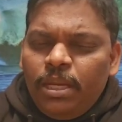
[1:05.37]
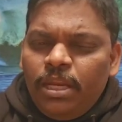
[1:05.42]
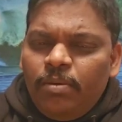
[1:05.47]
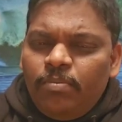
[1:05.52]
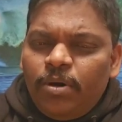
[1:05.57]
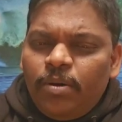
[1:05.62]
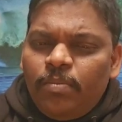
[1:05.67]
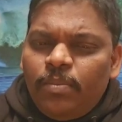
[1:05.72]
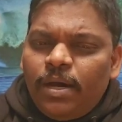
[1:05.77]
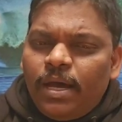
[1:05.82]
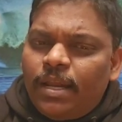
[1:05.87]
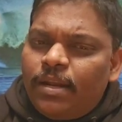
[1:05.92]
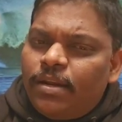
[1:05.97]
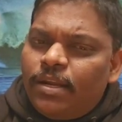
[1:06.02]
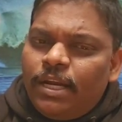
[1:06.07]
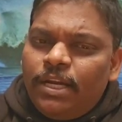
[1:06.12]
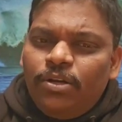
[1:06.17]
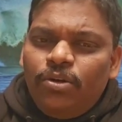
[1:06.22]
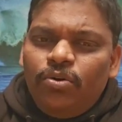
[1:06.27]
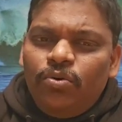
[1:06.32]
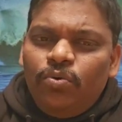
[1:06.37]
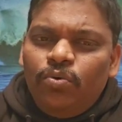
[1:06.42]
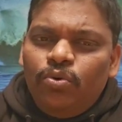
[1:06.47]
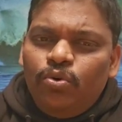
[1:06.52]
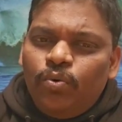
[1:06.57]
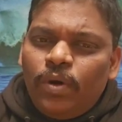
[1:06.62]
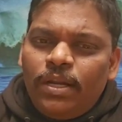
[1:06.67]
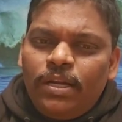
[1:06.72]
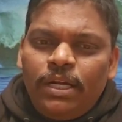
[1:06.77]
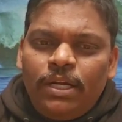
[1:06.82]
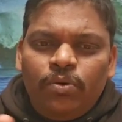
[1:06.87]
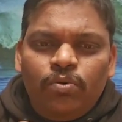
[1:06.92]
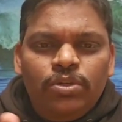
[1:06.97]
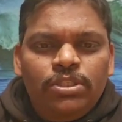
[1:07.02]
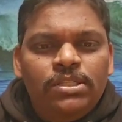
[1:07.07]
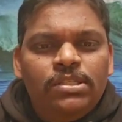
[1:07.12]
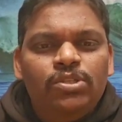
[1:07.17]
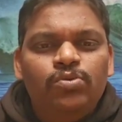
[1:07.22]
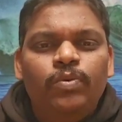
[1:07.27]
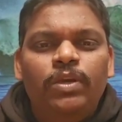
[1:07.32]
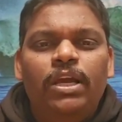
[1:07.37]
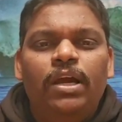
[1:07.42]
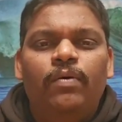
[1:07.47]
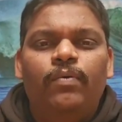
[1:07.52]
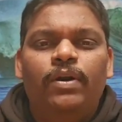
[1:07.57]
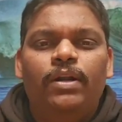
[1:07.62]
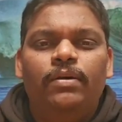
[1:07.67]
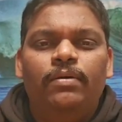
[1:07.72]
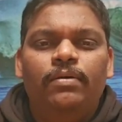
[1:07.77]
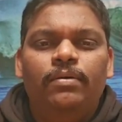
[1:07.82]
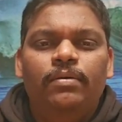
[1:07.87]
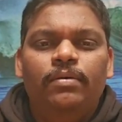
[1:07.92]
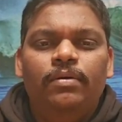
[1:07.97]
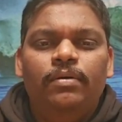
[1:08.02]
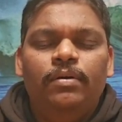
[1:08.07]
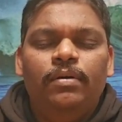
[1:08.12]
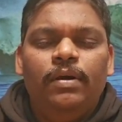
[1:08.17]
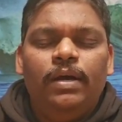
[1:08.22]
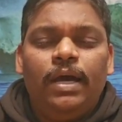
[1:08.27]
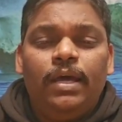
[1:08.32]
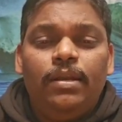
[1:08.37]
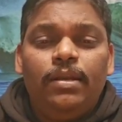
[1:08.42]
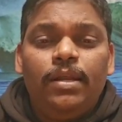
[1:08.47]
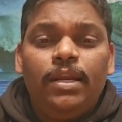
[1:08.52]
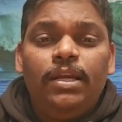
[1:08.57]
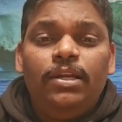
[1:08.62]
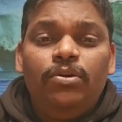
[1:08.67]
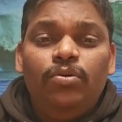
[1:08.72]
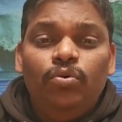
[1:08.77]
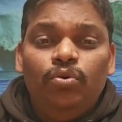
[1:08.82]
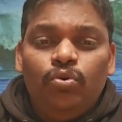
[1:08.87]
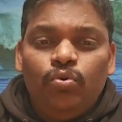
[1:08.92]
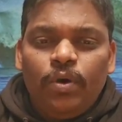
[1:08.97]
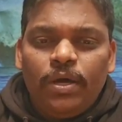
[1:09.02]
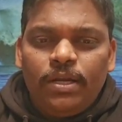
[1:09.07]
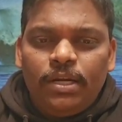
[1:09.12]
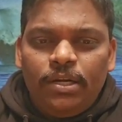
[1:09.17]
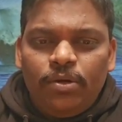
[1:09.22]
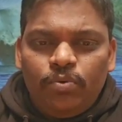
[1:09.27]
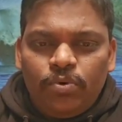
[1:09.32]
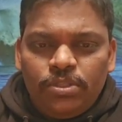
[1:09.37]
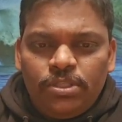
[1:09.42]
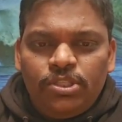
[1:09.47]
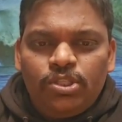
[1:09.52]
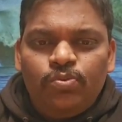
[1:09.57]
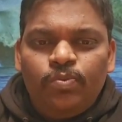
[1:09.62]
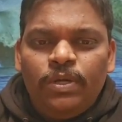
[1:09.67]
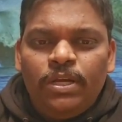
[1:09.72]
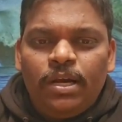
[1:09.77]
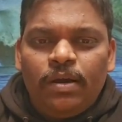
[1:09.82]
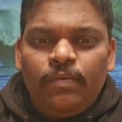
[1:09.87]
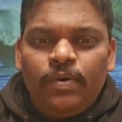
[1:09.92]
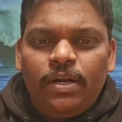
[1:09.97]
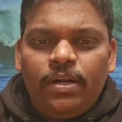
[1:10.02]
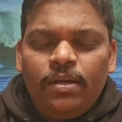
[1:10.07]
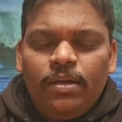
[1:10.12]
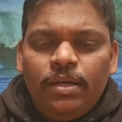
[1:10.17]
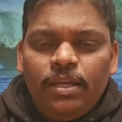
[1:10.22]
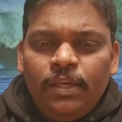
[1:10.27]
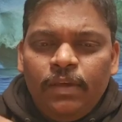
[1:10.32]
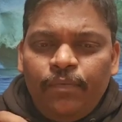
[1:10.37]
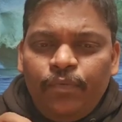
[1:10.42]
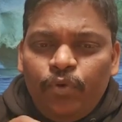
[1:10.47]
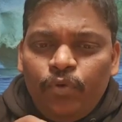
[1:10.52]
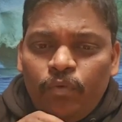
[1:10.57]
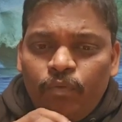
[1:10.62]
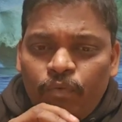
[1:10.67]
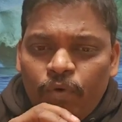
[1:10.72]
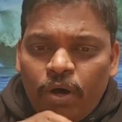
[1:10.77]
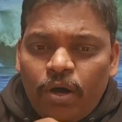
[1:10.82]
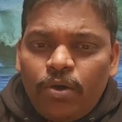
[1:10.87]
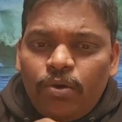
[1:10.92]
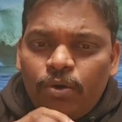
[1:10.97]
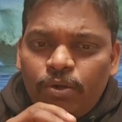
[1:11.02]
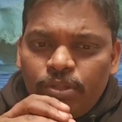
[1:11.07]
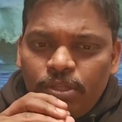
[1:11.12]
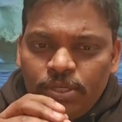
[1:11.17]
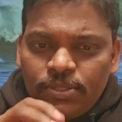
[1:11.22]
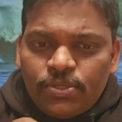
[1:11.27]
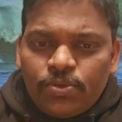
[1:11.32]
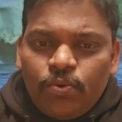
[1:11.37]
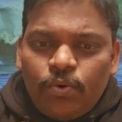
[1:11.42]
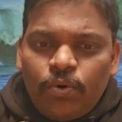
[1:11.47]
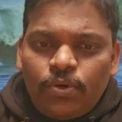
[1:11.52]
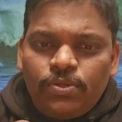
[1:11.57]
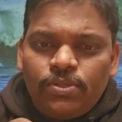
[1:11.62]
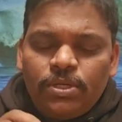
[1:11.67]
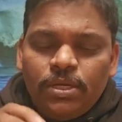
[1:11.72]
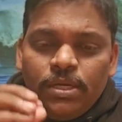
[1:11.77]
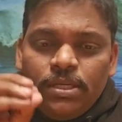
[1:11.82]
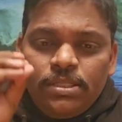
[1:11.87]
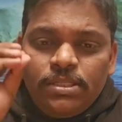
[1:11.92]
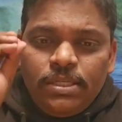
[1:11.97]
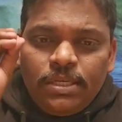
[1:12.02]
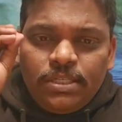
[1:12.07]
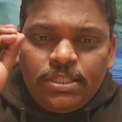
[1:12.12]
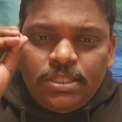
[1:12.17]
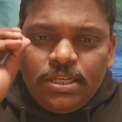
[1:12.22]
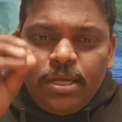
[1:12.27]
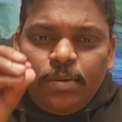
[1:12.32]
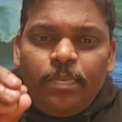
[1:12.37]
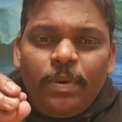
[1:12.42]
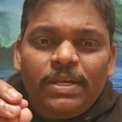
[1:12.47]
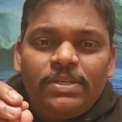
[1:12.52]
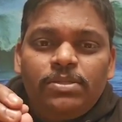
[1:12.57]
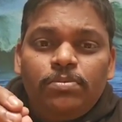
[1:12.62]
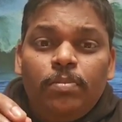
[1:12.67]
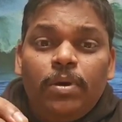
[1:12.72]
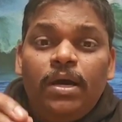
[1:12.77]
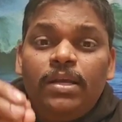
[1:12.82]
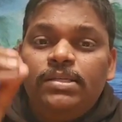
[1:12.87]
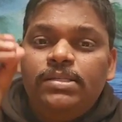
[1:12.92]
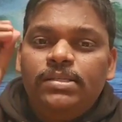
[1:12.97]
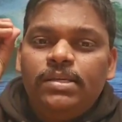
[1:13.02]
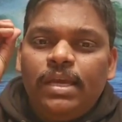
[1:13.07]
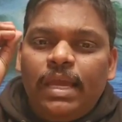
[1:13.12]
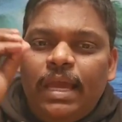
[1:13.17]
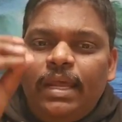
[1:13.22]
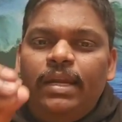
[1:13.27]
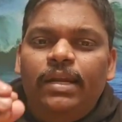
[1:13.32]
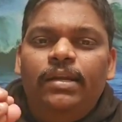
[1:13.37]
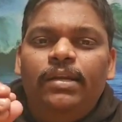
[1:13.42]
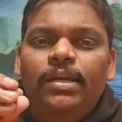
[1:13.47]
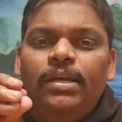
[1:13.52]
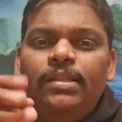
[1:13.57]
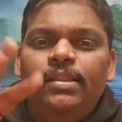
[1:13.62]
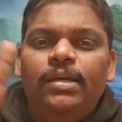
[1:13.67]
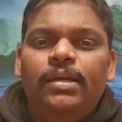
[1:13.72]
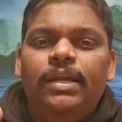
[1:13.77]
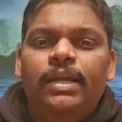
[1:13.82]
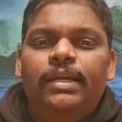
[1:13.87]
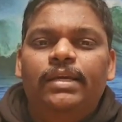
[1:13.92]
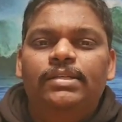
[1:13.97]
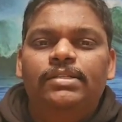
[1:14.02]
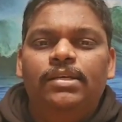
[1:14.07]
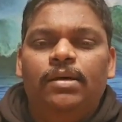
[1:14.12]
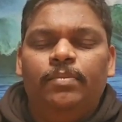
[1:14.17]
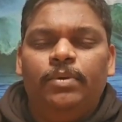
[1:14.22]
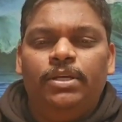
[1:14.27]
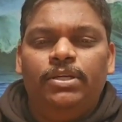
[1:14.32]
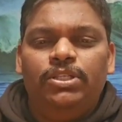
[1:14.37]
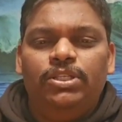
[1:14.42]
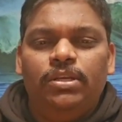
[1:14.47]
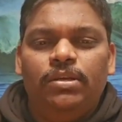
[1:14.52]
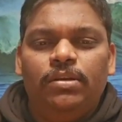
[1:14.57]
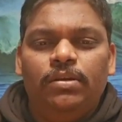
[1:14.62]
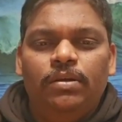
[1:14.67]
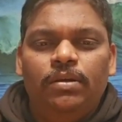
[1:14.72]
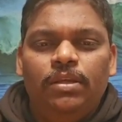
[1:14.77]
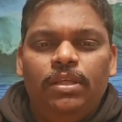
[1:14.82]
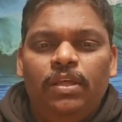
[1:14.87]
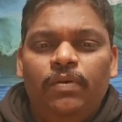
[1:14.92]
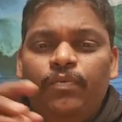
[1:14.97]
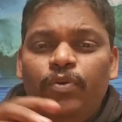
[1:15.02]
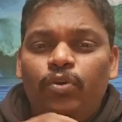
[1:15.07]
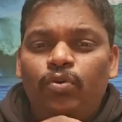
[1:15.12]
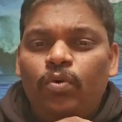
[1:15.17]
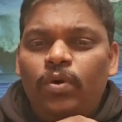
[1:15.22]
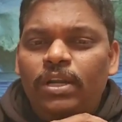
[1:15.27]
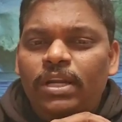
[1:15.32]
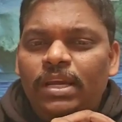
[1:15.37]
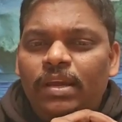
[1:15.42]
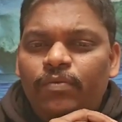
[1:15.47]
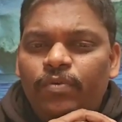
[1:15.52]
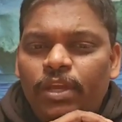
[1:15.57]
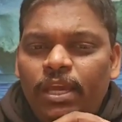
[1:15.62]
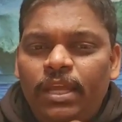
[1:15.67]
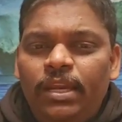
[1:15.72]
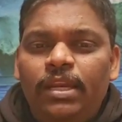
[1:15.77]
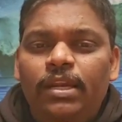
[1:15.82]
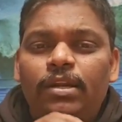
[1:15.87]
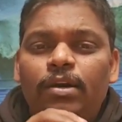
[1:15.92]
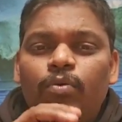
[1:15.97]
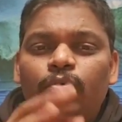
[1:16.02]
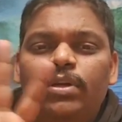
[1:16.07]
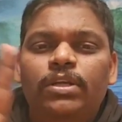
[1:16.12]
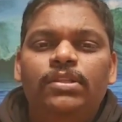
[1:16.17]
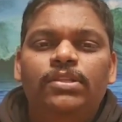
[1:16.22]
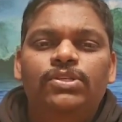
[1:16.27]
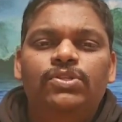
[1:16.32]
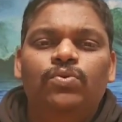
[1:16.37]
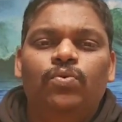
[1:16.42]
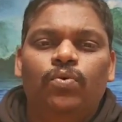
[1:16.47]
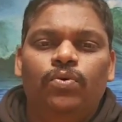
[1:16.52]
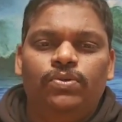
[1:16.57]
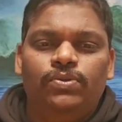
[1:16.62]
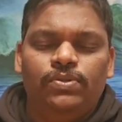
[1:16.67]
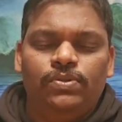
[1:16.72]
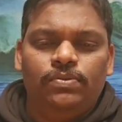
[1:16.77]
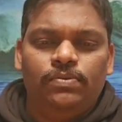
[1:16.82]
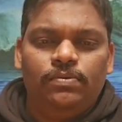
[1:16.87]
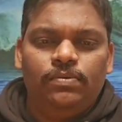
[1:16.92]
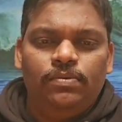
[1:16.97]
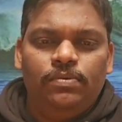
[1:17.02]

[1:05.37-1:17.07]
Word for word: minimum 100 to 200 questions we covered. 100 to 200 questions we covered if you follow this course 60 plus marks guarantee in the gate examination if you don't have any doubt in this course